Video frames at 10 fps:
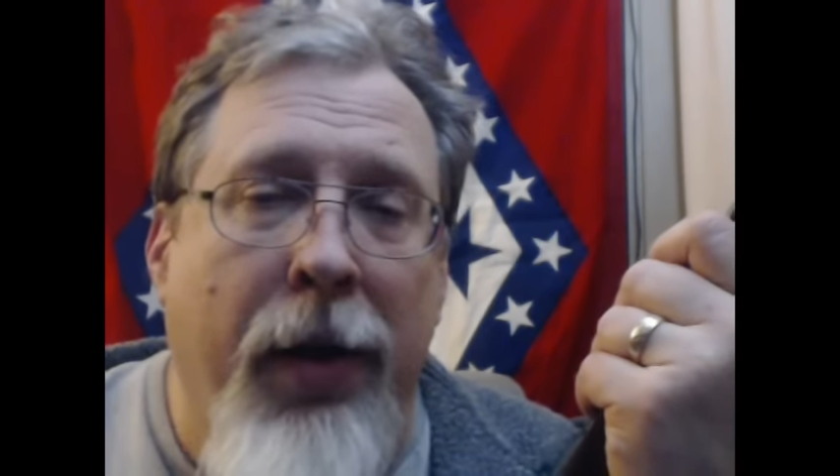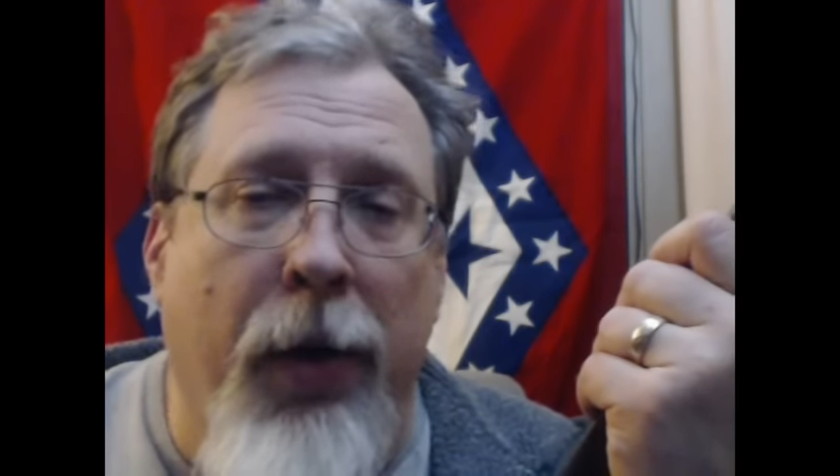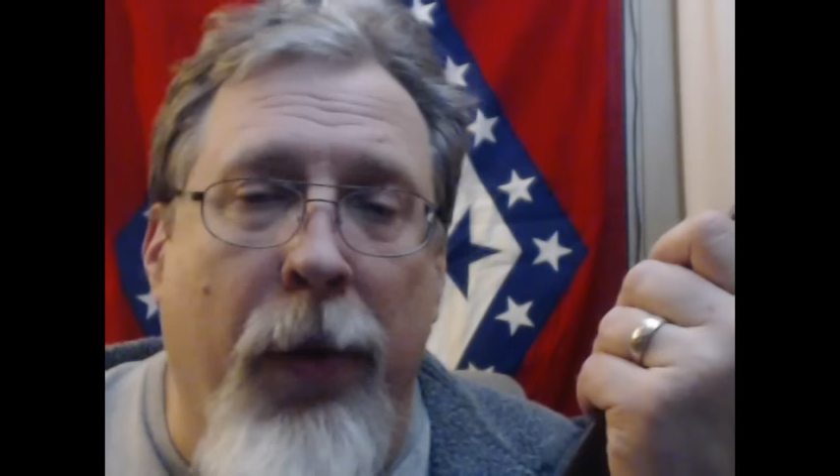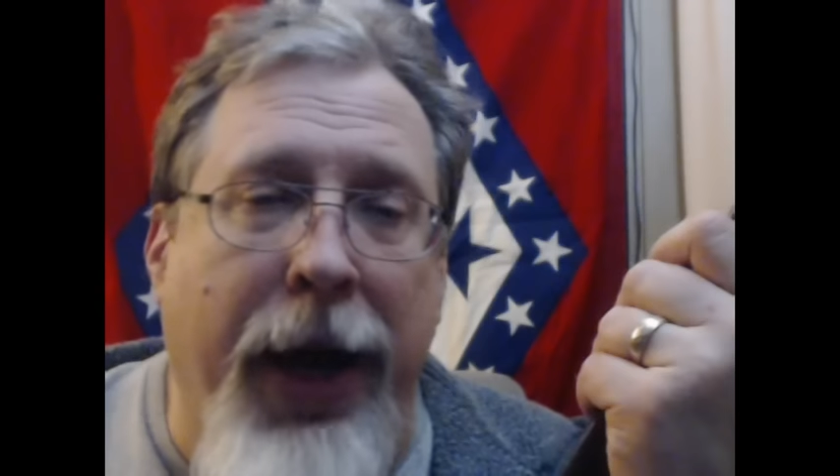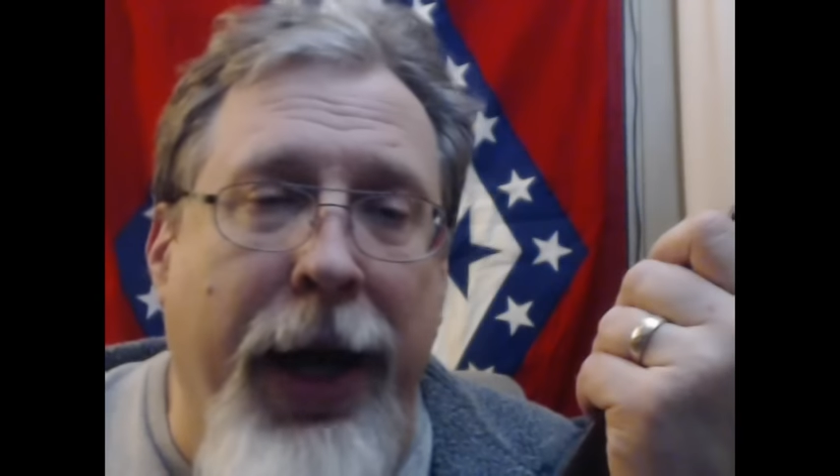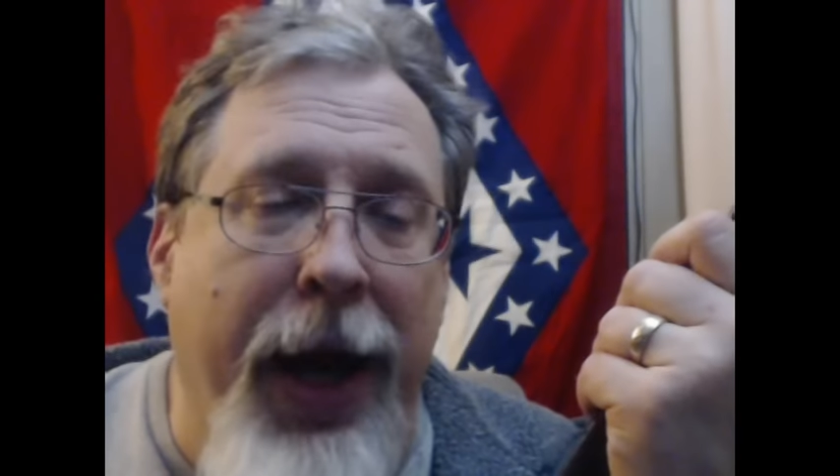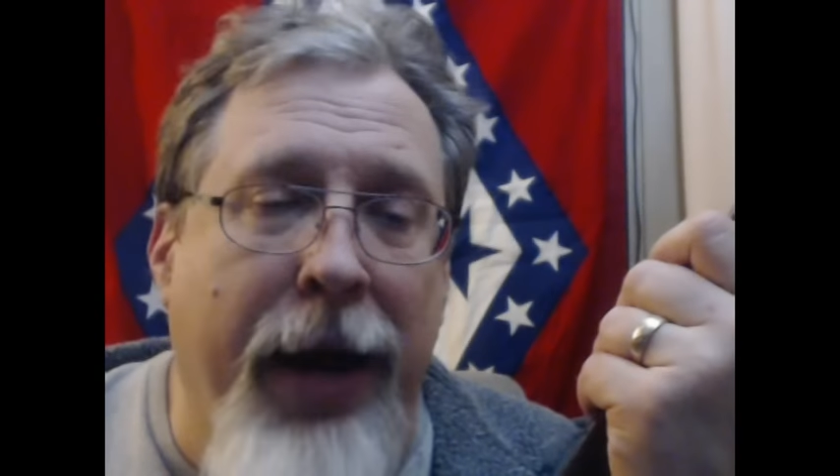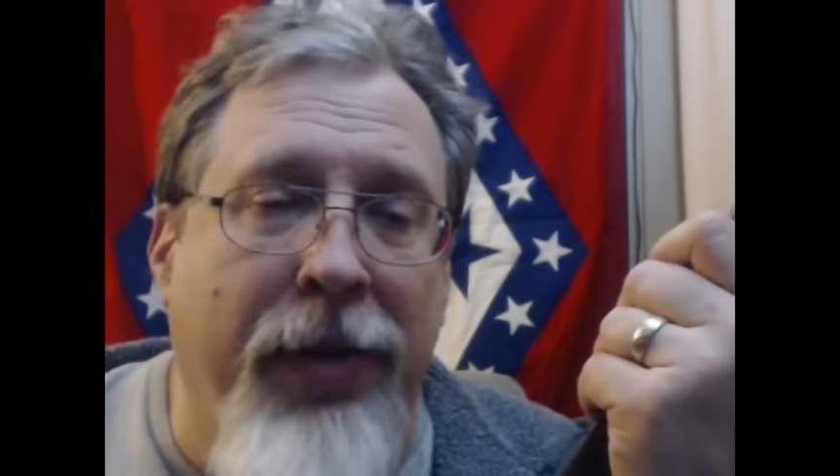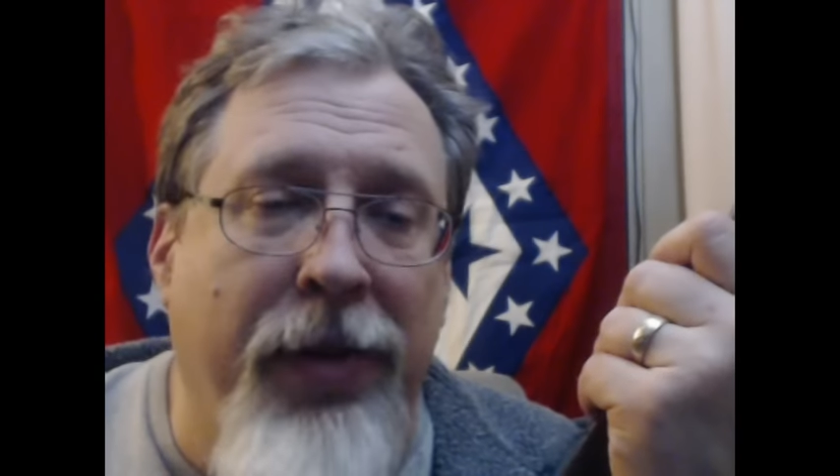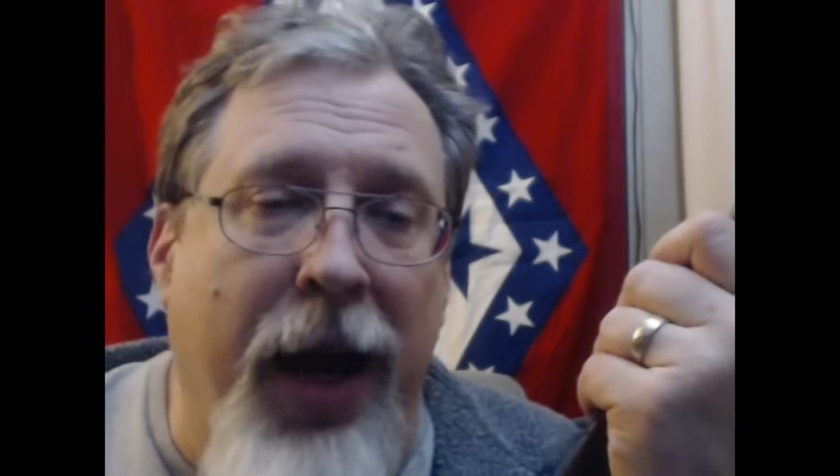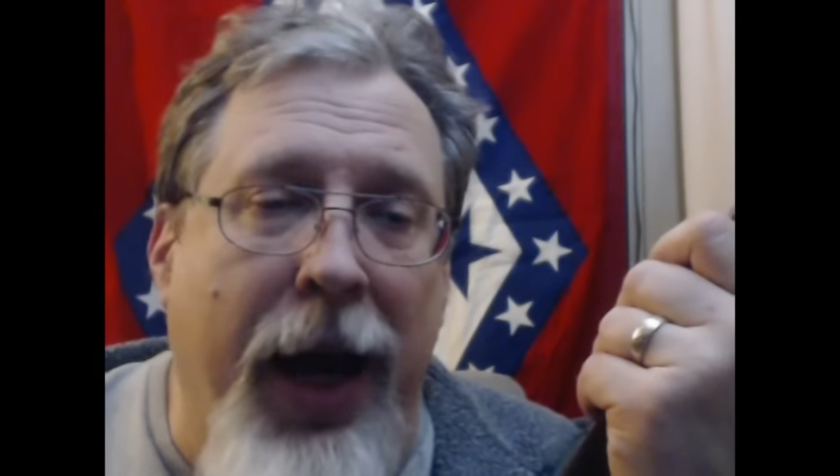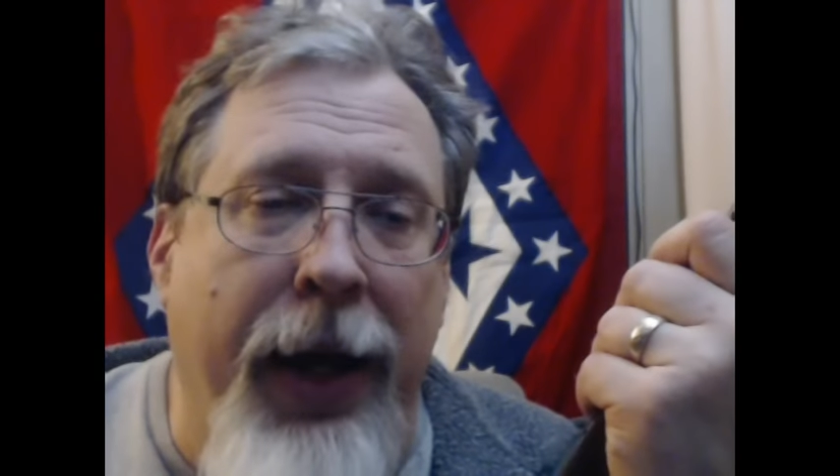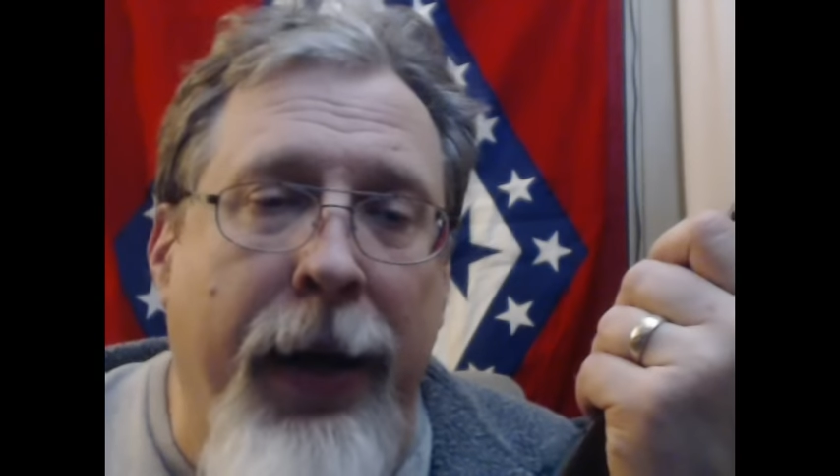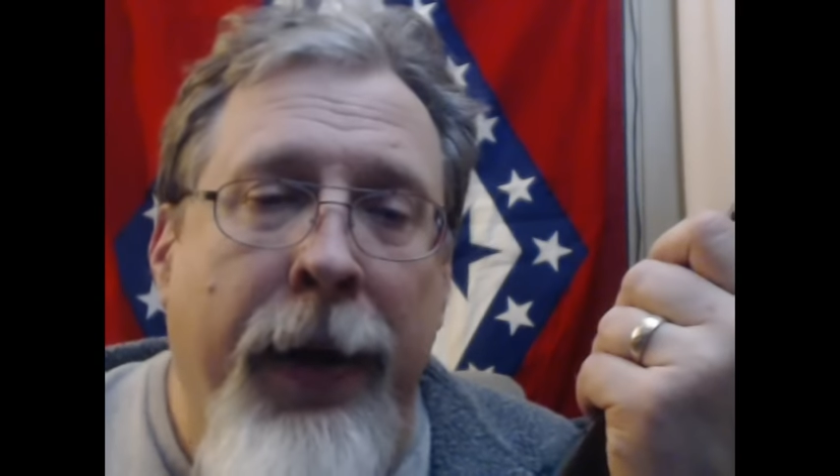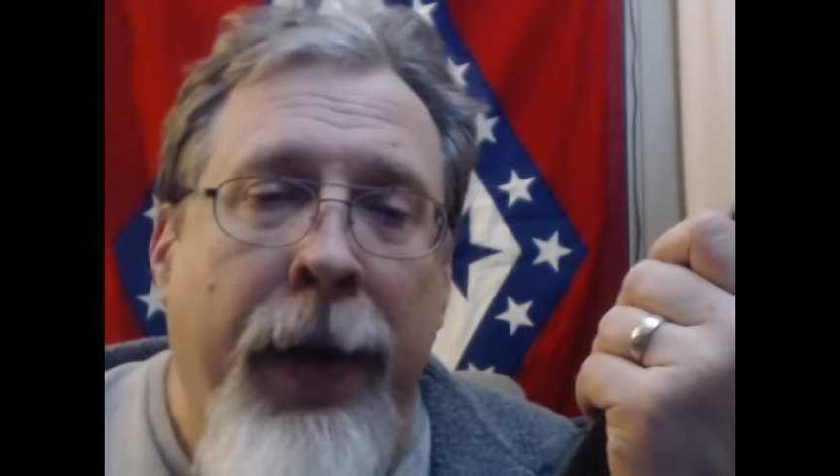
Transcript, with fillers: or right hand side.